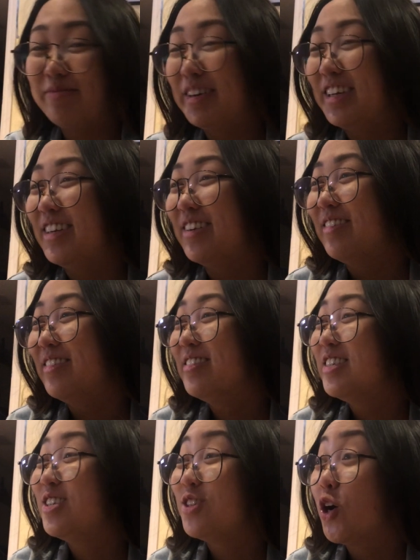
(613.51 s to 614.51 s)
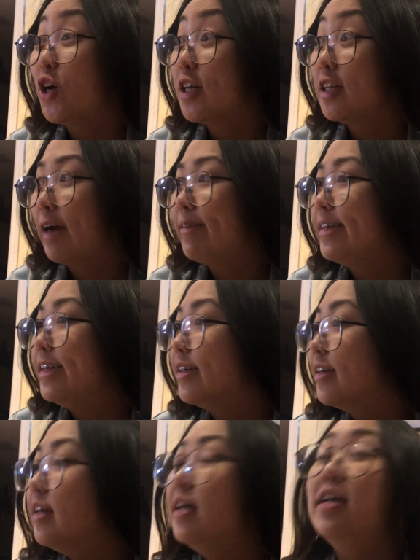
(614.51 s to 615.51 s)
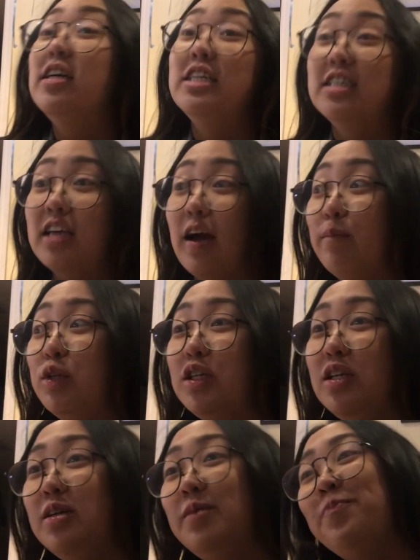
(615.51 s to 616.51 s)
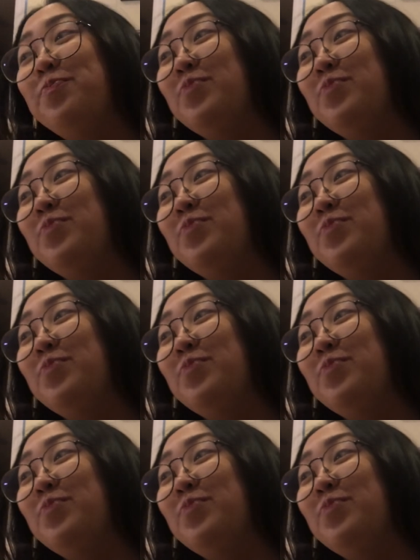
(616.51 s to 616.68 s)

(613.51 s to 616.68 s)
But you know, struggle out here. So yeah, I'm just gonna